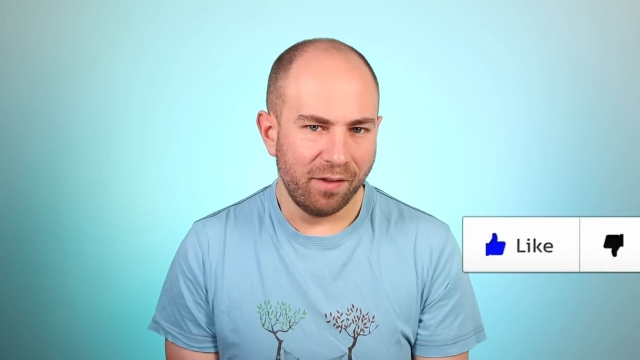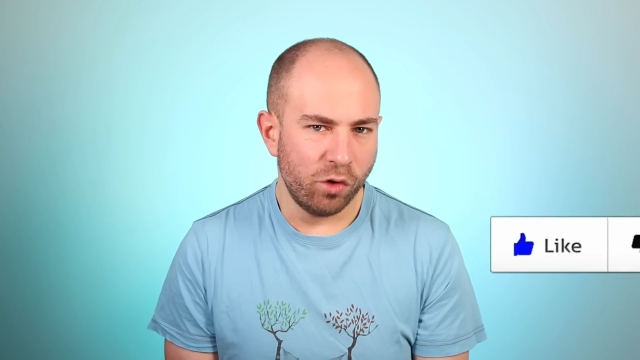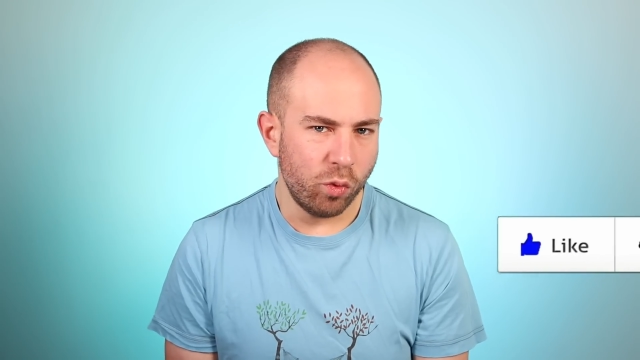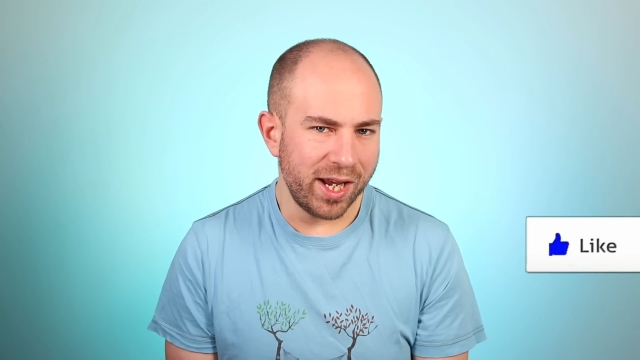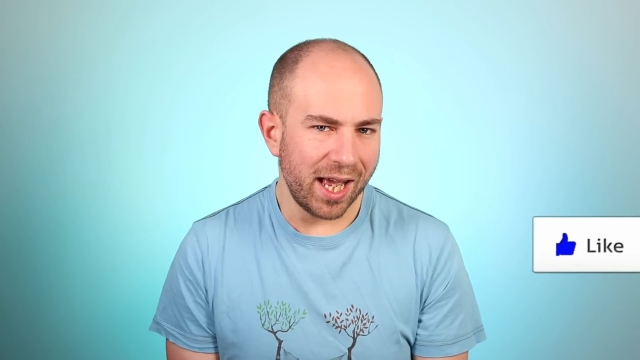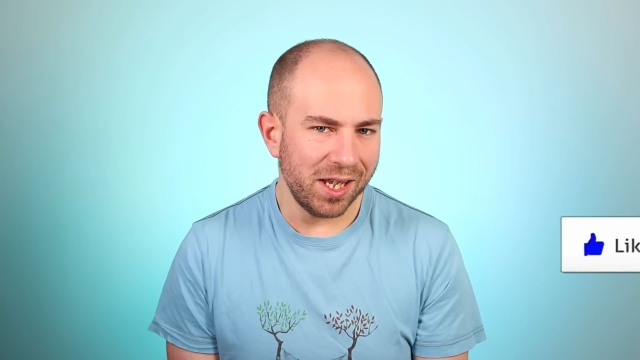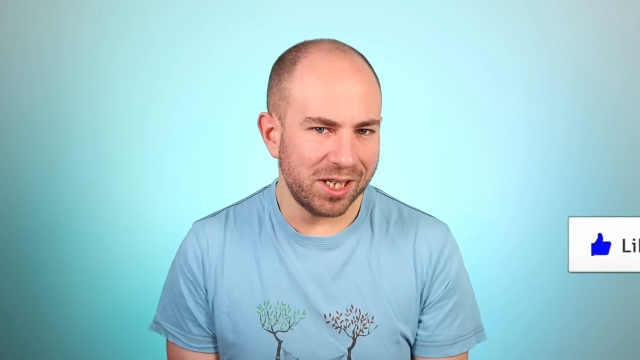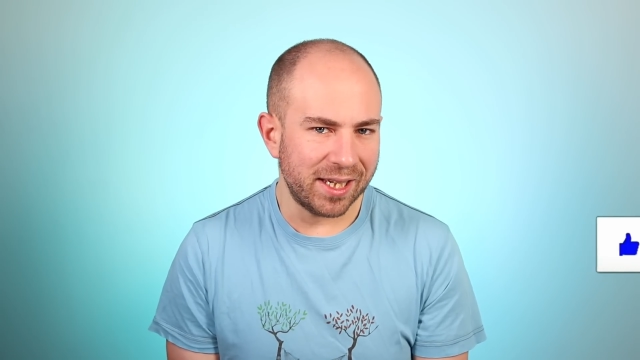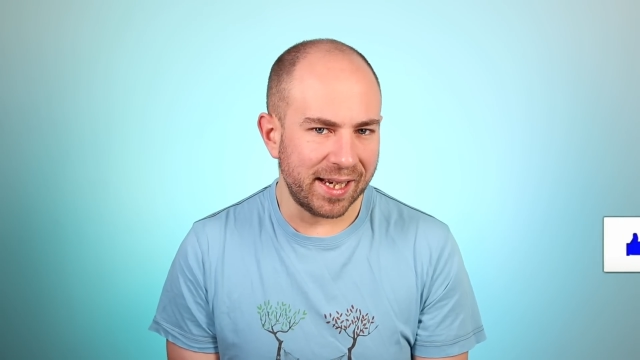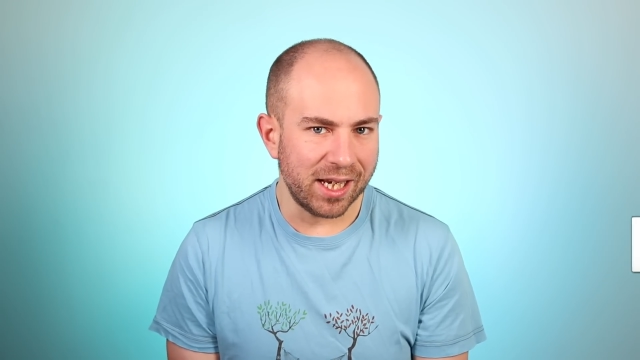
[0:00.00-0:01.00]
The
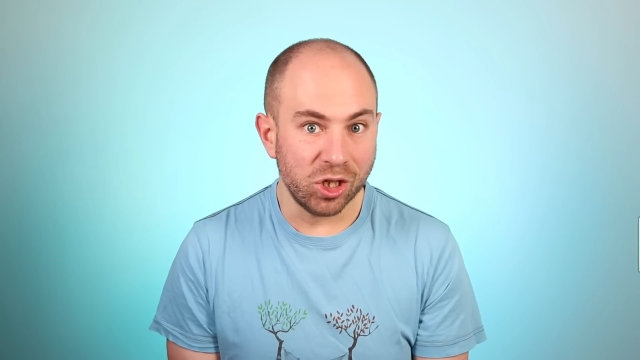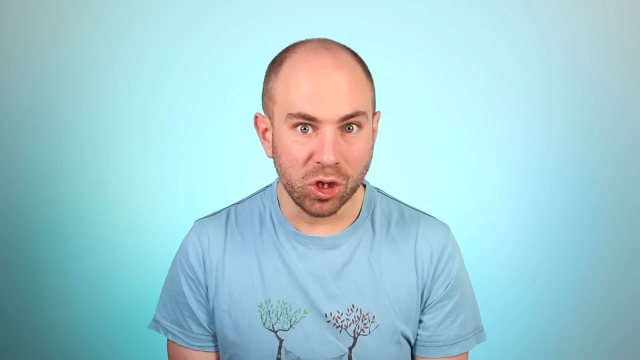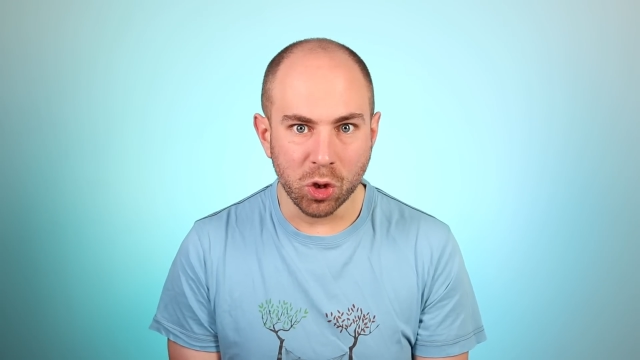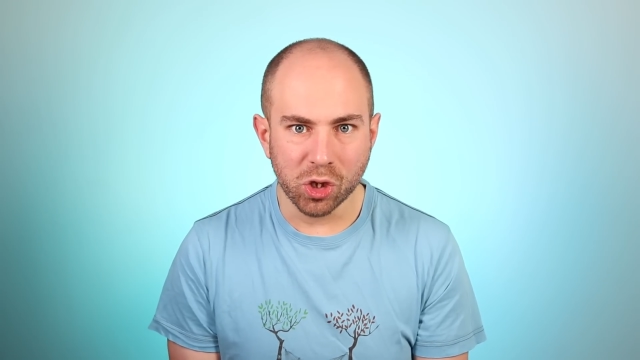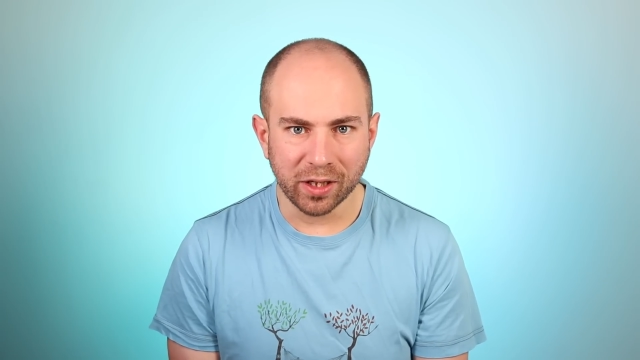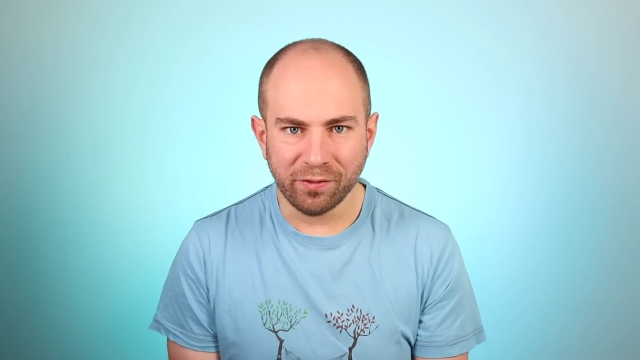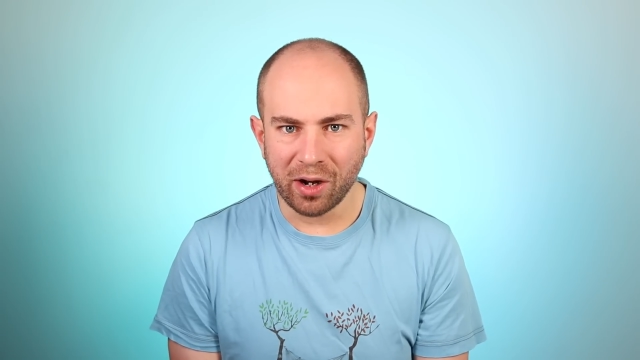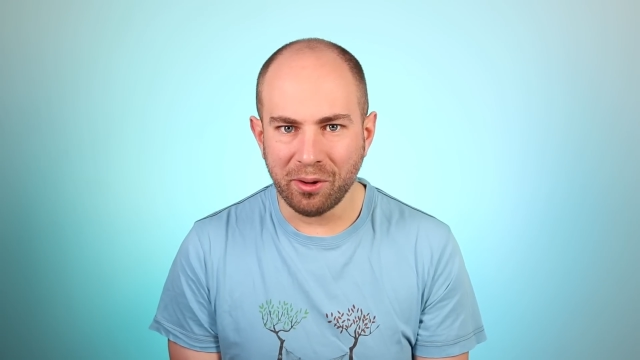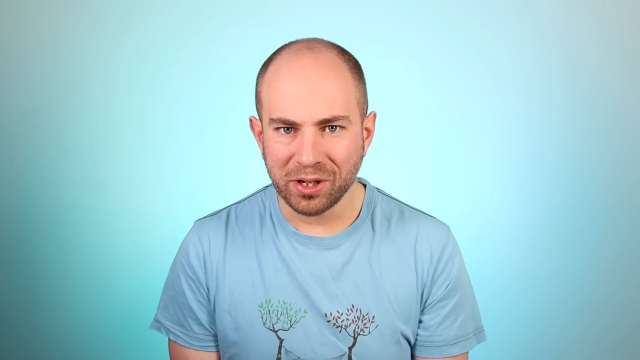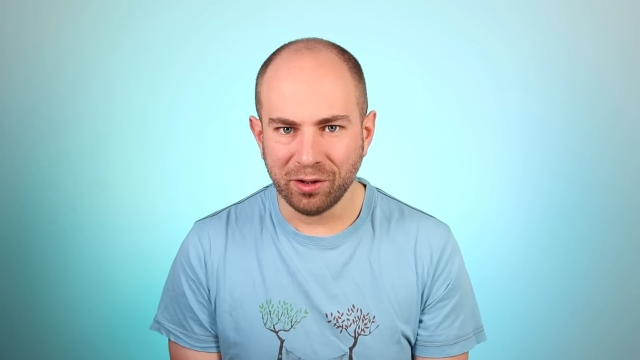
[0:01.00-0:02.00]
reality is usually
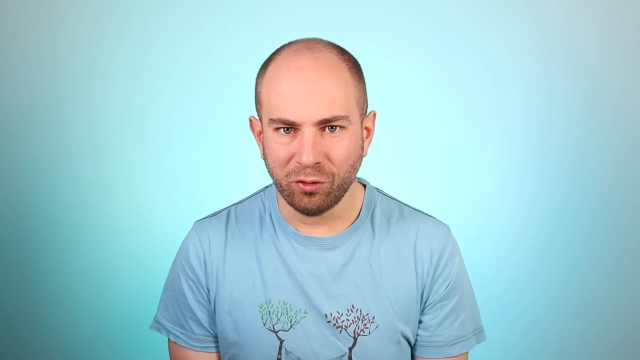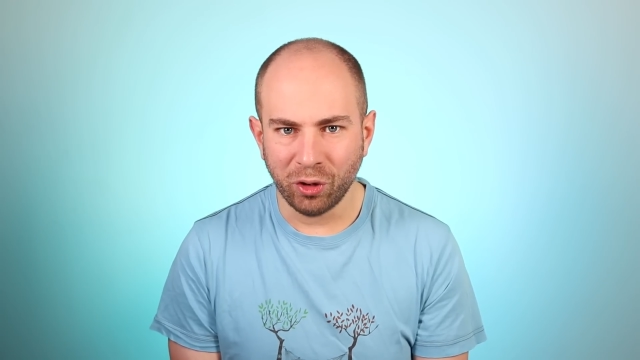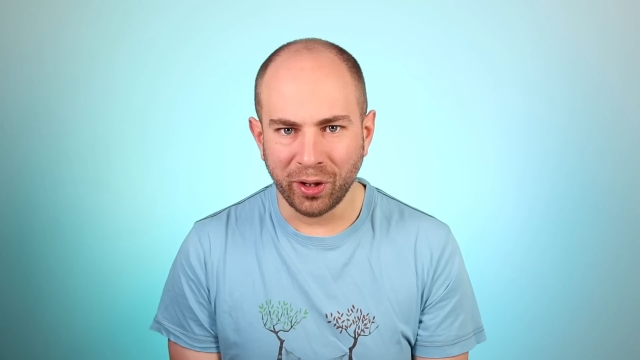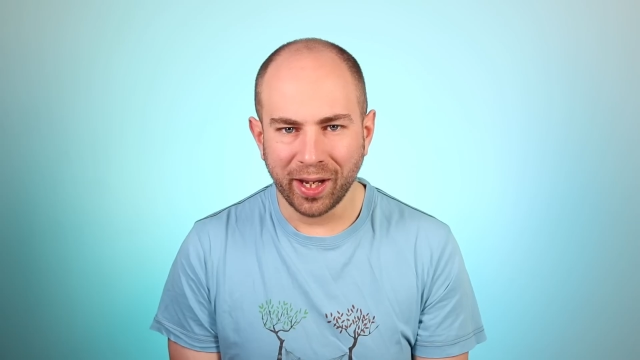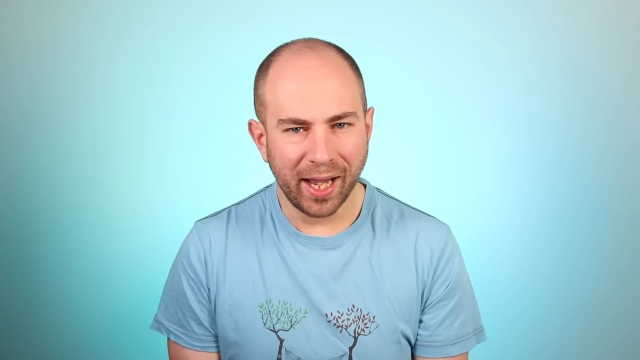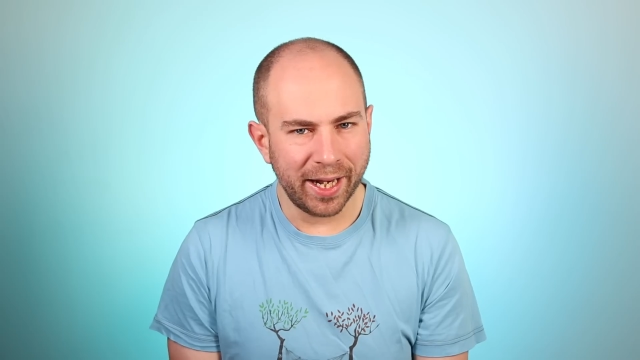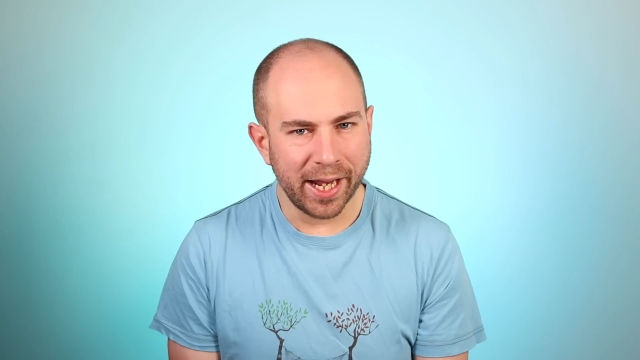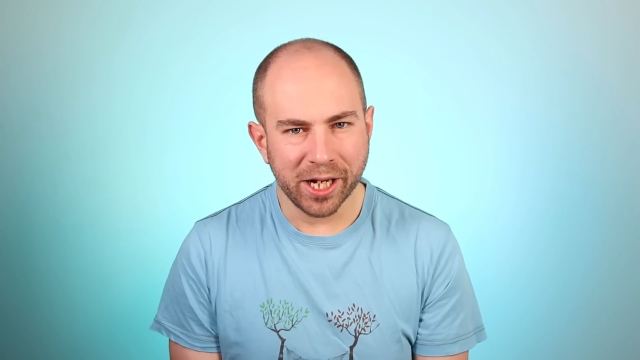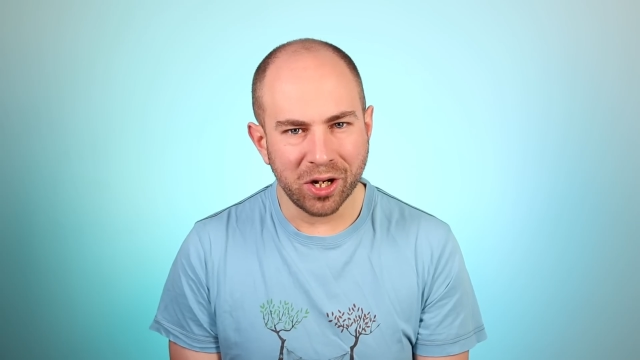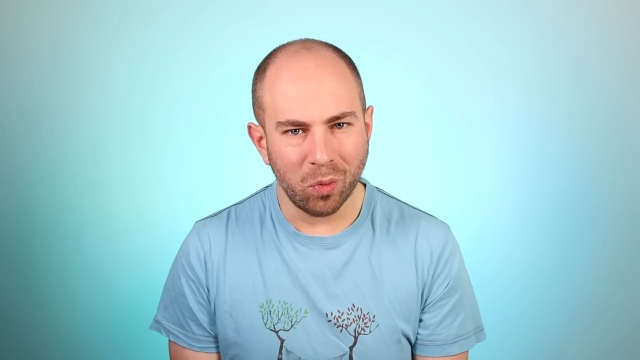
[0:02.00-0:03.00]
very different and
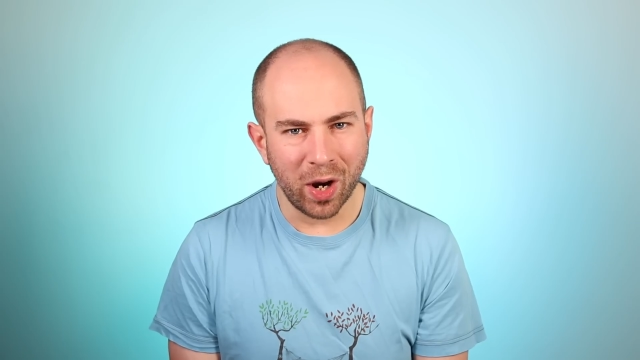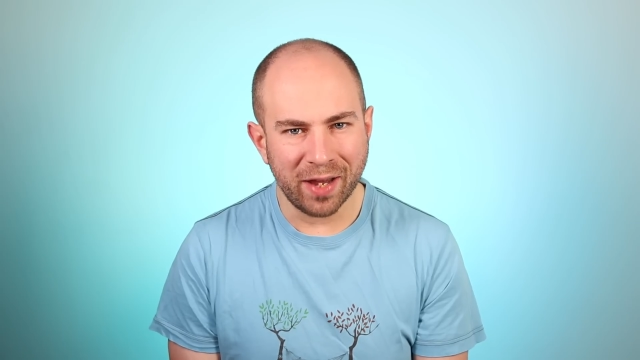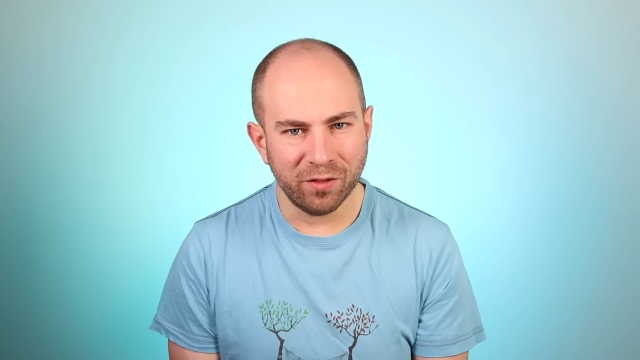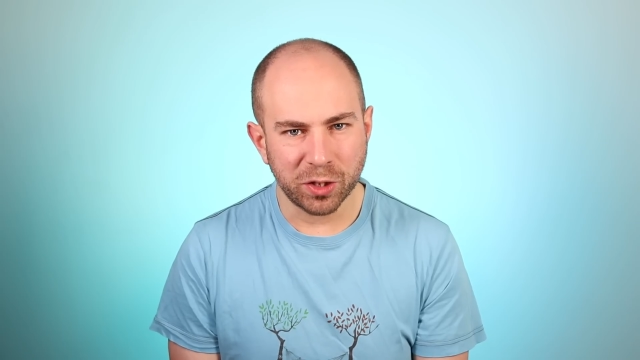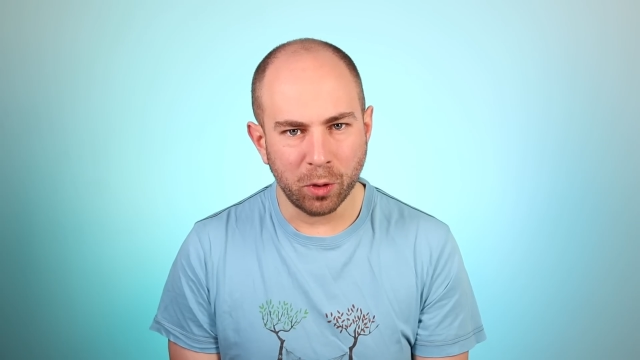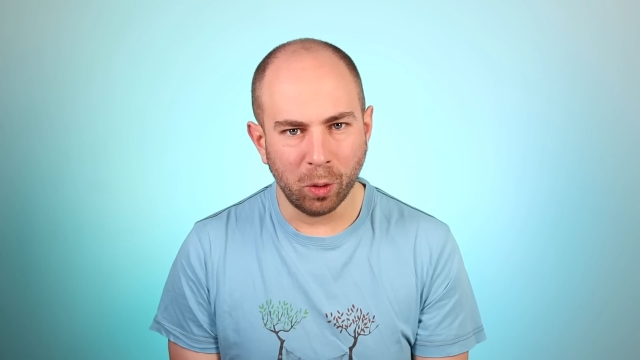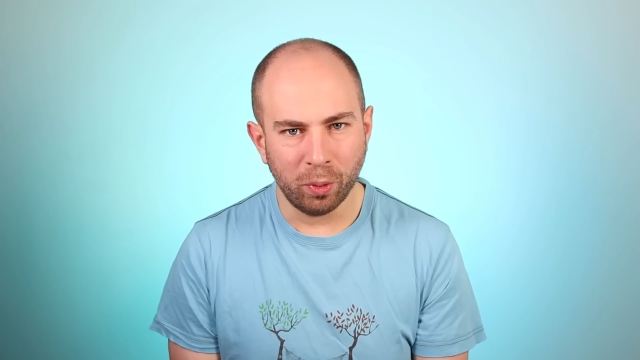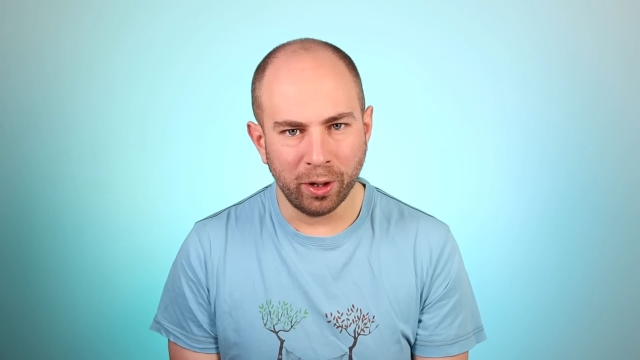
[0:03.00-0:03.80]
hidden away in the small